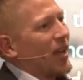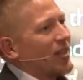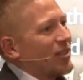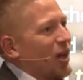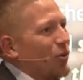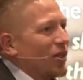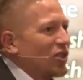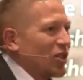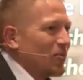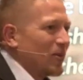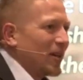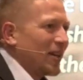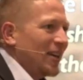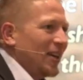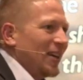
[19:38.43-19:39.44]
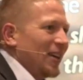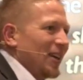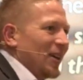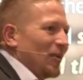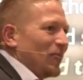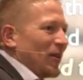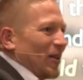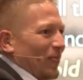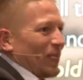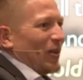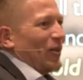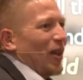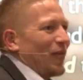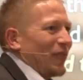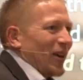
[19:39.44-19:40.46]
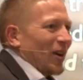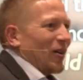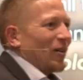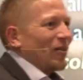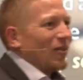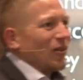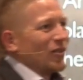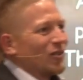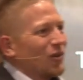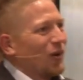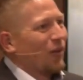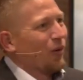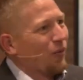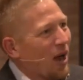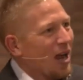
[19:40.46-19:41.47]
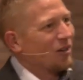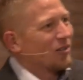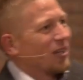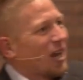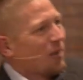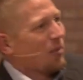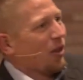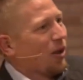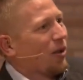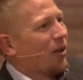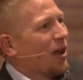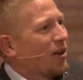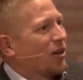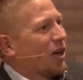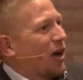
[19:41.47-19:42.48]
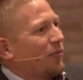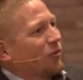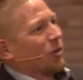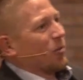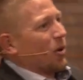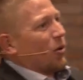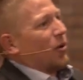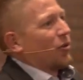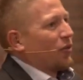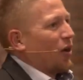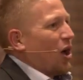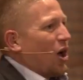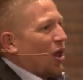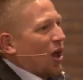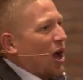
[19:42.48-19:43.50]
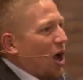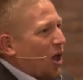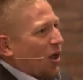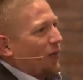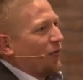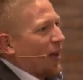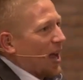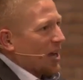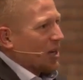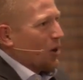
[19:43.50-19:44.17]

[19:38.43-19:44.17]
That's how we should be, be, be living. Or those of you on the right, you're saying, I'm a little uncomfortable with all, all of that.